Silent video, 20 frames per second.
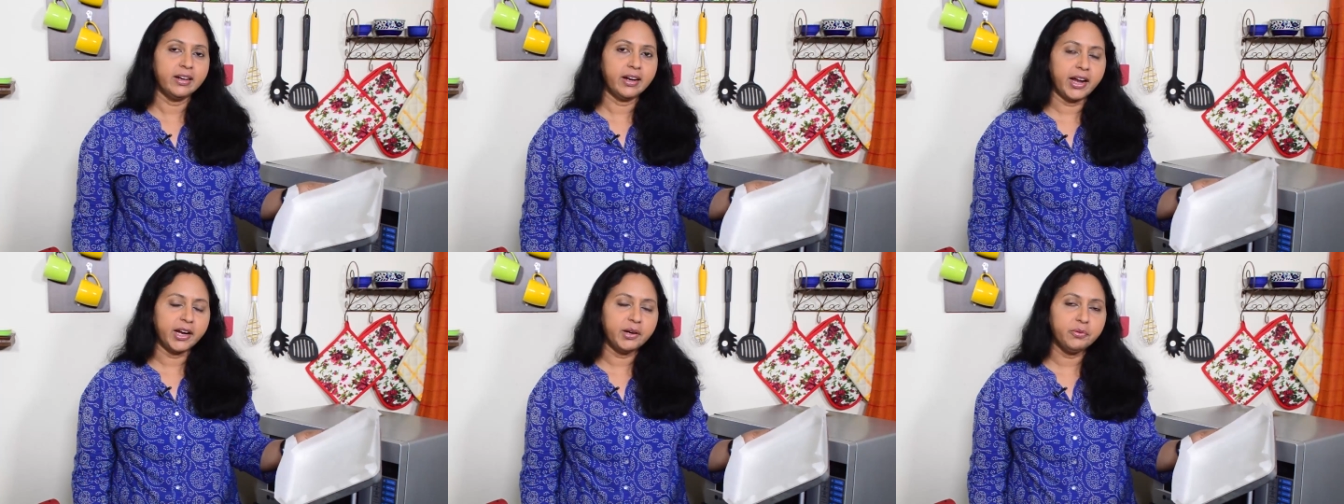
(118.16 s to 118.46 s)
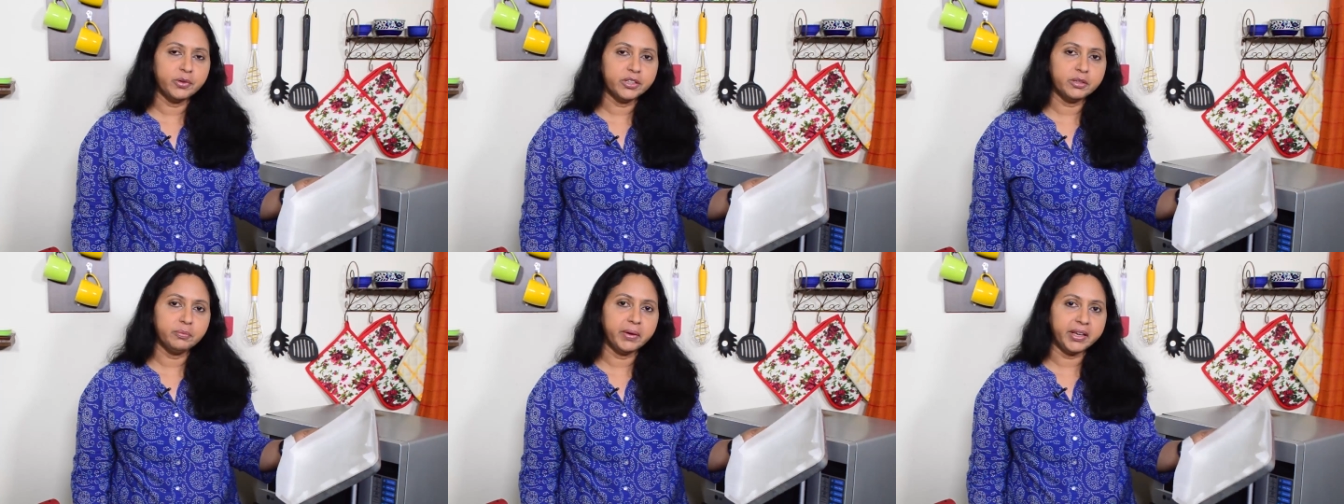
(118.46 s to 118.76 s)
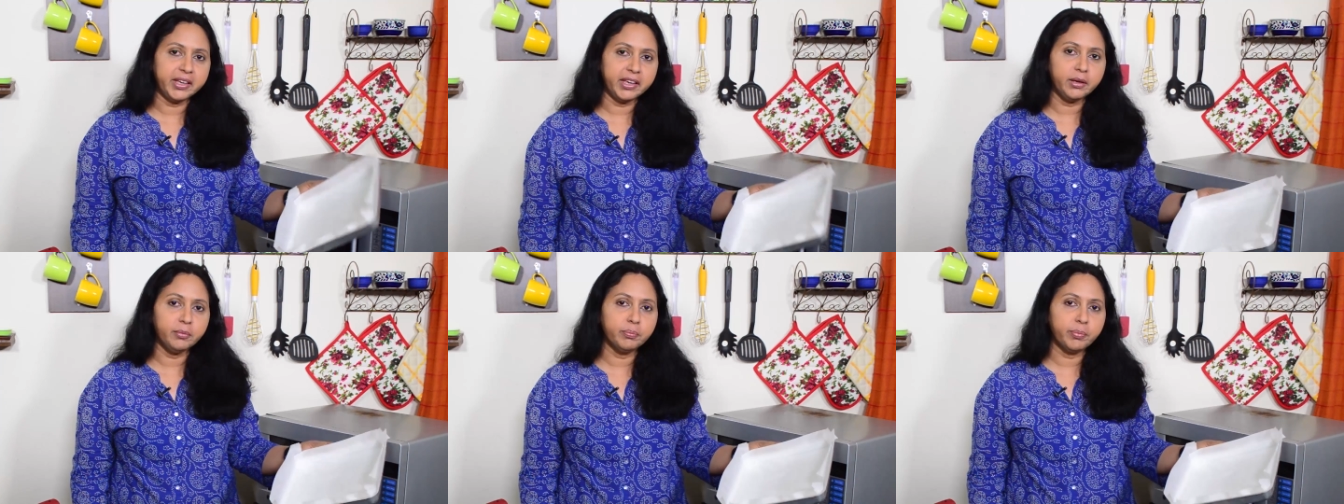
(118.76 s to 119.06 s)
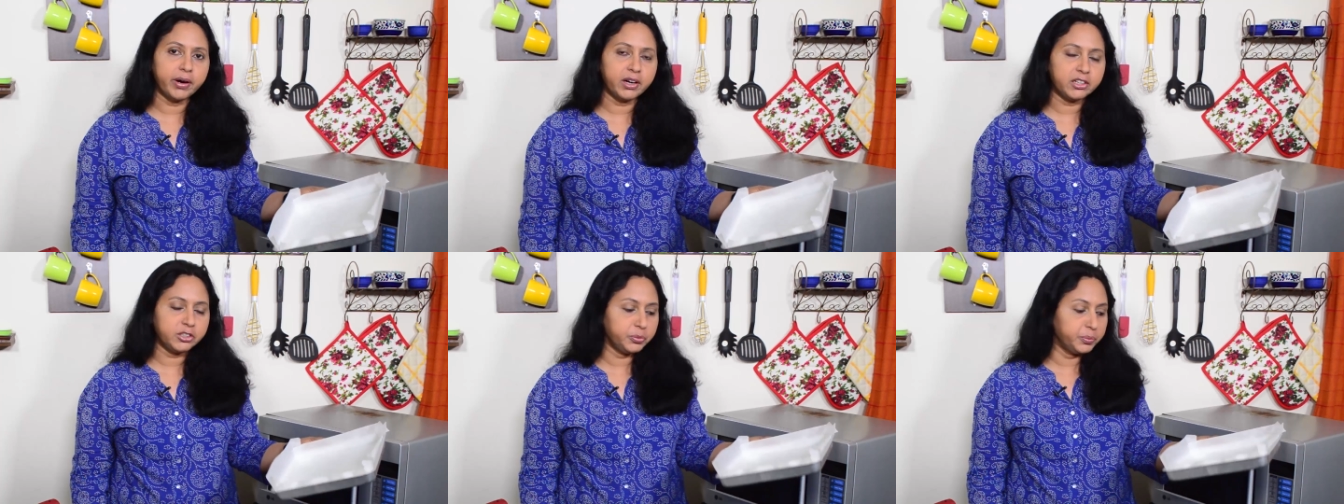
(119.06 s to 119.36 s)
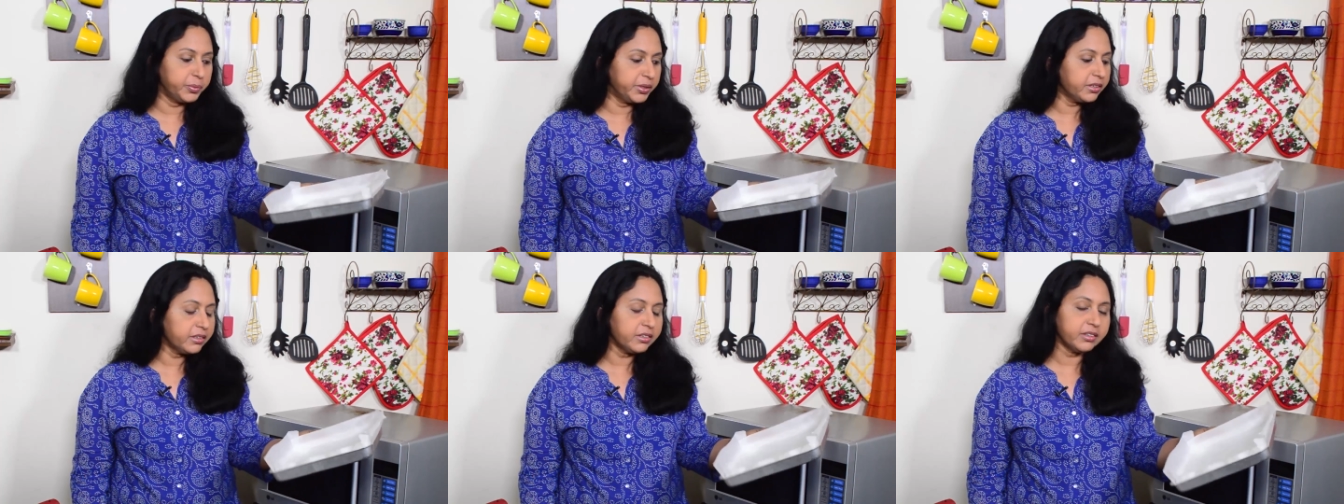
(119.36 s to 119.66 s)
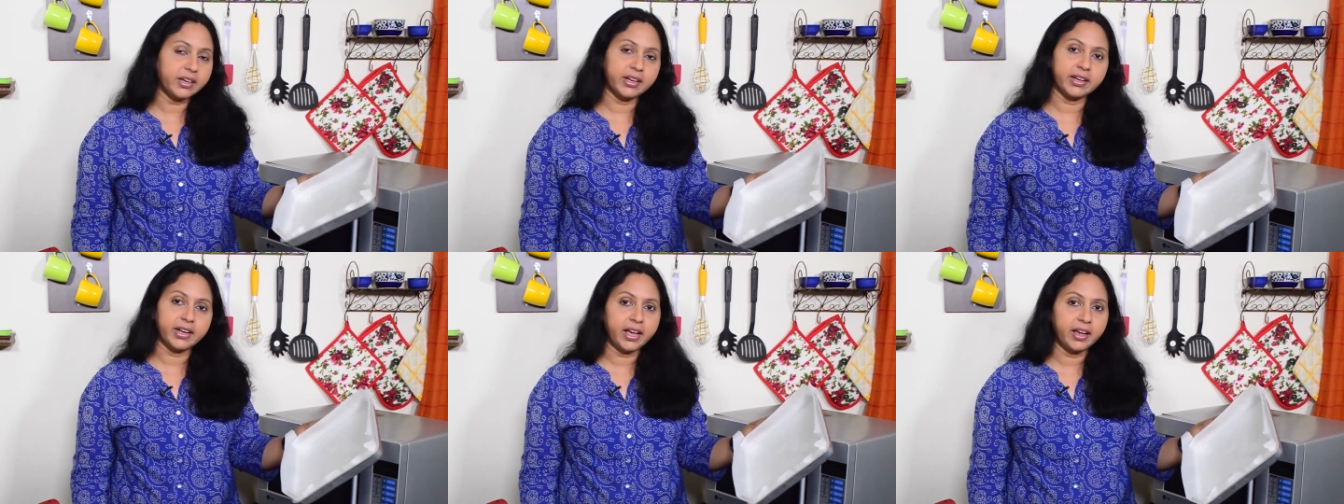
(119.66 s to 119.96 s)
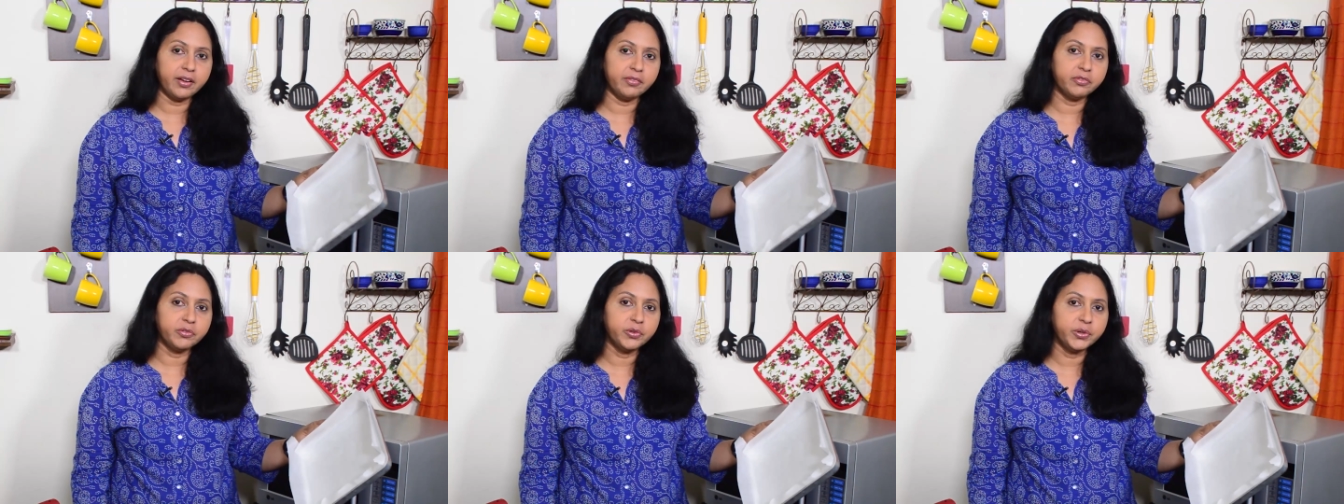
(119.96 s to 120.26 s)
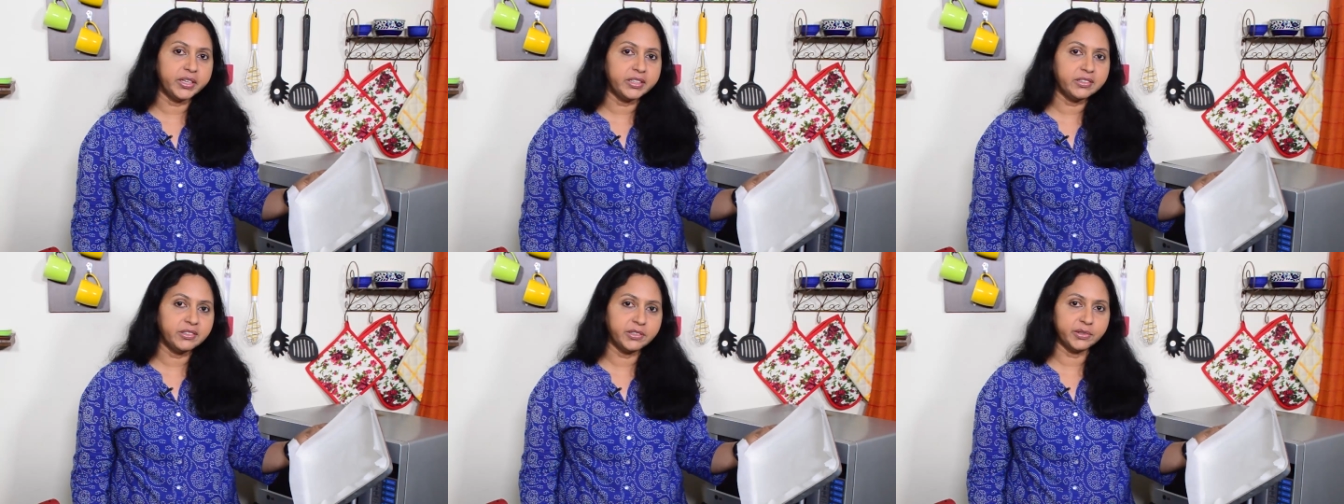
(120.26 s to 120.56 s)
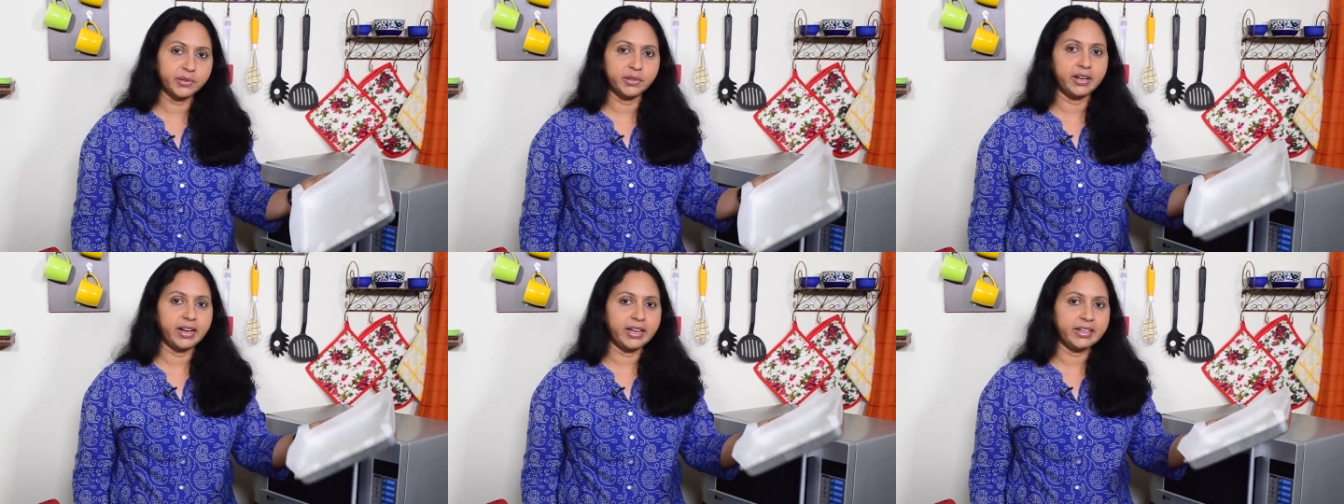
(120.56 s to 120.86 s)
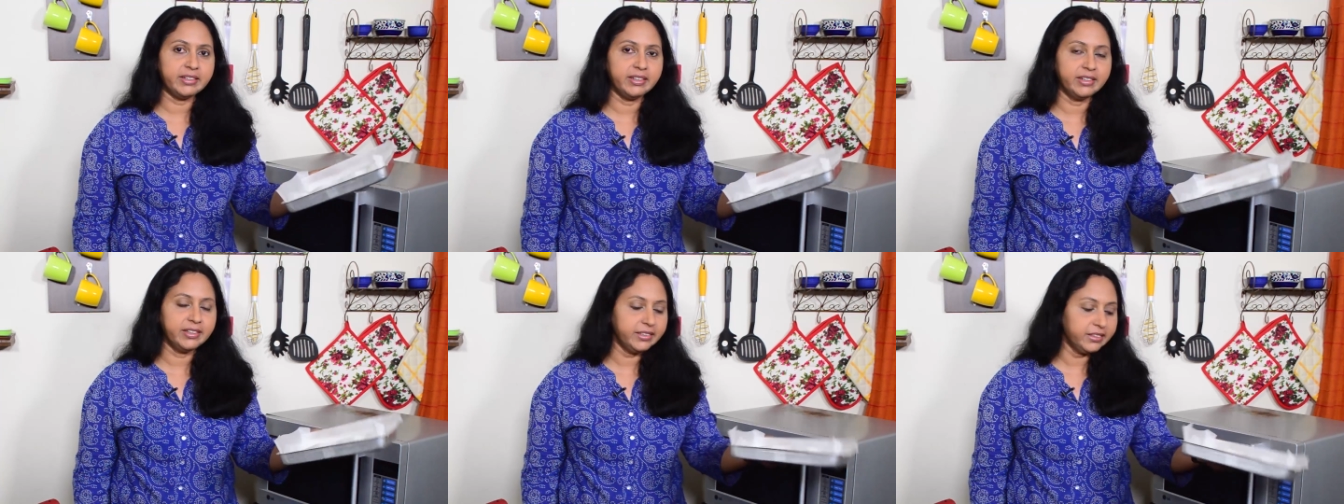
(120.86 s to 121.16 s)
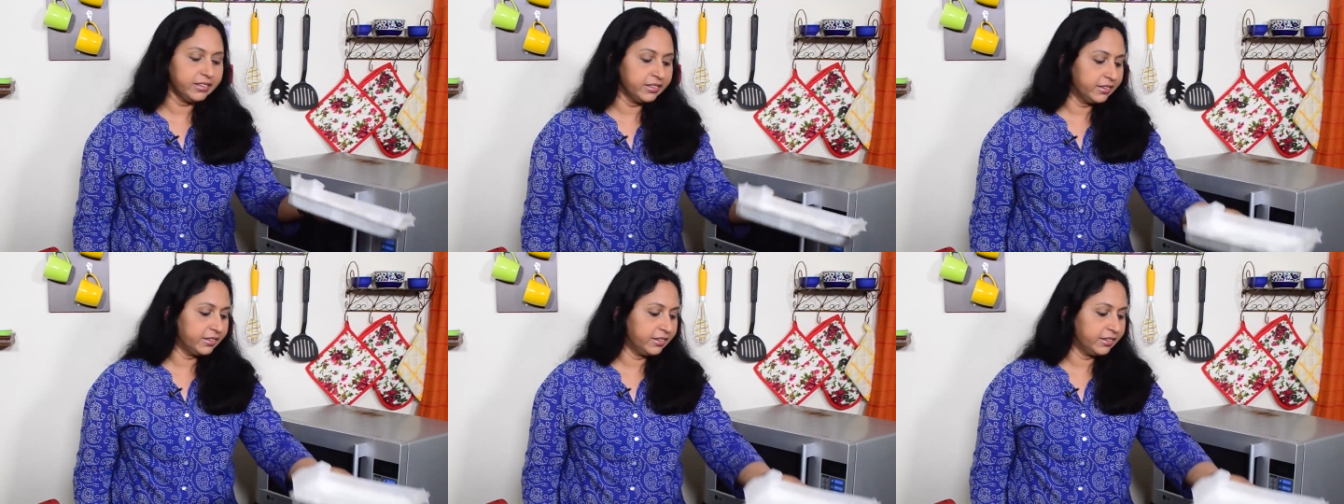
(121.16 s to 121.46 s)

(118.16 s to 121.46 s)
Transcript: lined with baking parchment, and I have greased it lightly.